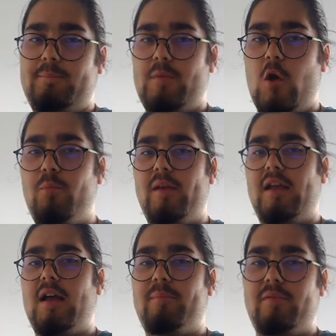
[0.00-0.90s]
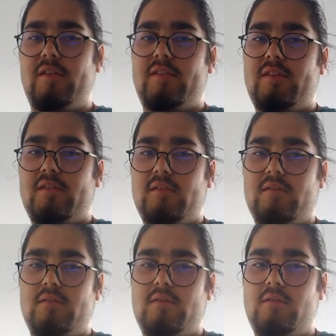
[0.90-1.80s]
opening up this
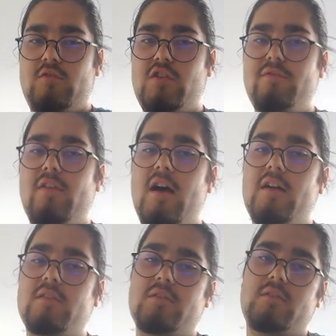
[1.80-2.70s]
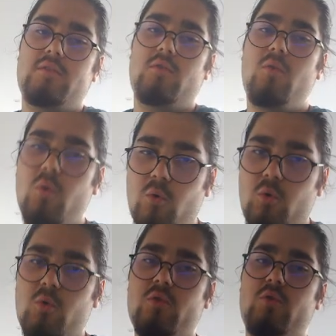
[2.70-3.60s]
g file
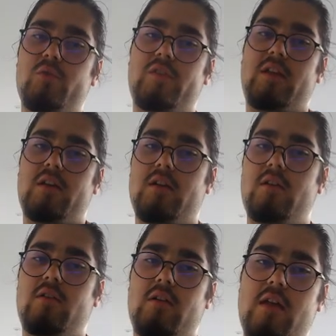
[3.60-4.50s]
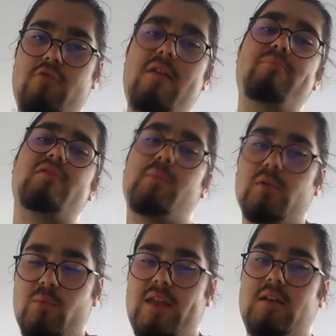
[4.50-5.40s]
or causing irreparable
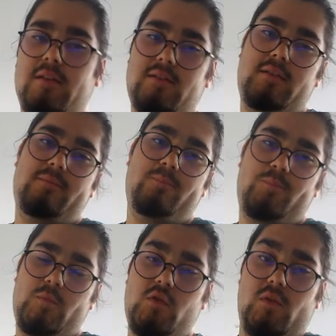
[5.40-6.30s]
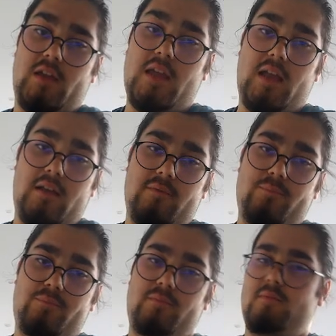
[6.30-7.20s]
weakness to the king.
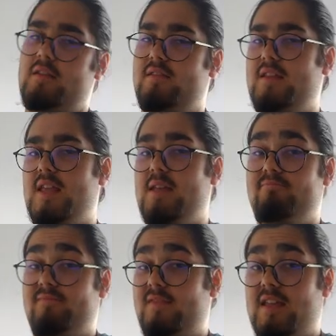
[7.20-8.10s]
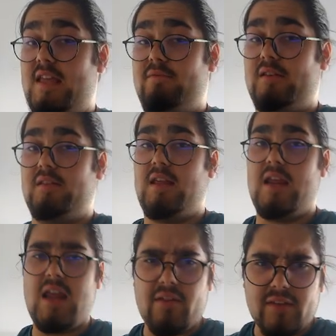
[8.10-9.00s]
Even
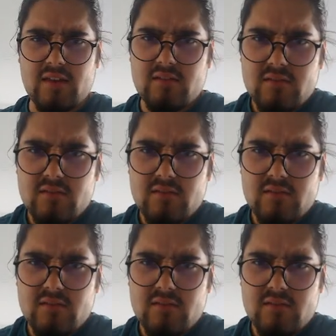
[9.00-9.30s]
I think